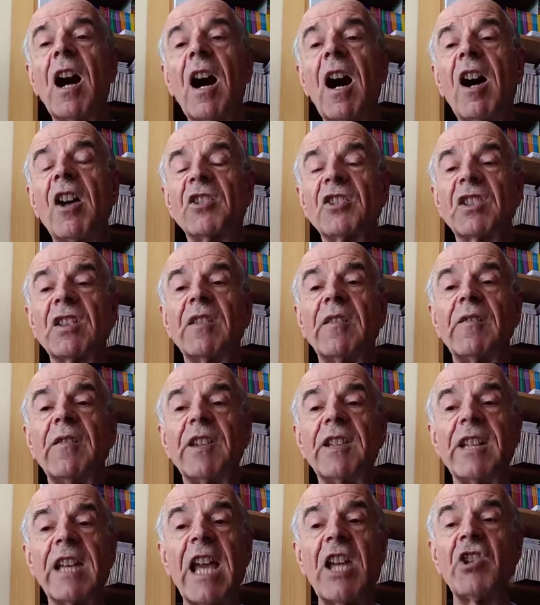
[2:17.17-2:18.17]
Ask
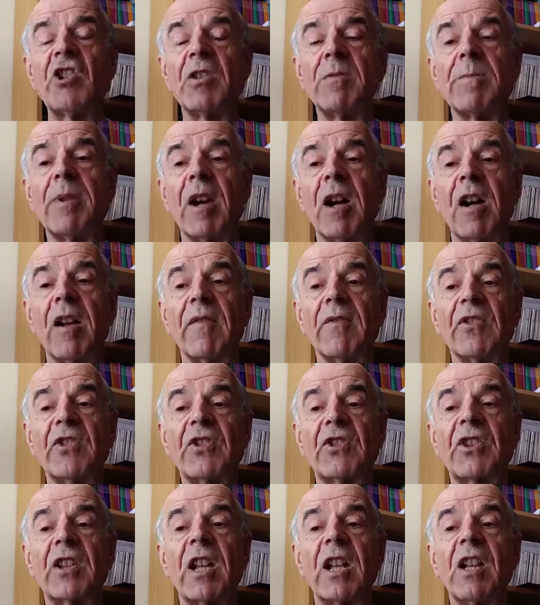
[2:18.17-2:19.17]
for the ancient
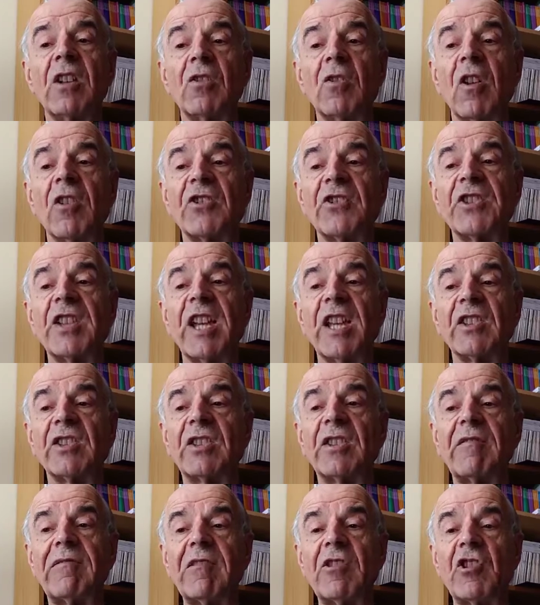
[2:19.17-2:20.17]
paths, God
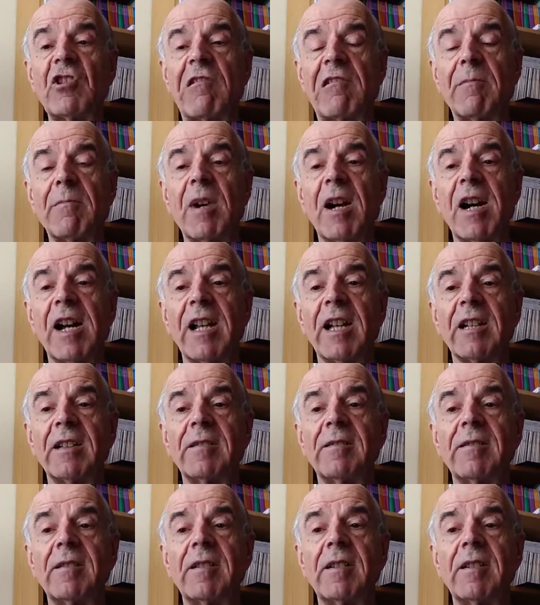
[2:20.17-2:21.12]
says through Jeremiah.